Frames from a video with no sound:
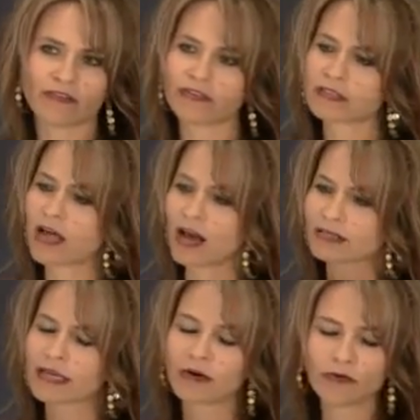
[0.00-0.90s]
And if, as long
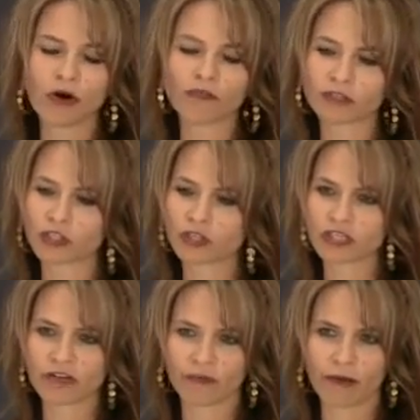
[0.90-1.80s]
as I don't know if it's your
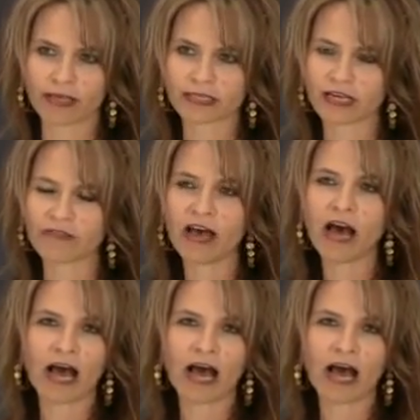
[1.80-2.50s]
stuff or my stuff,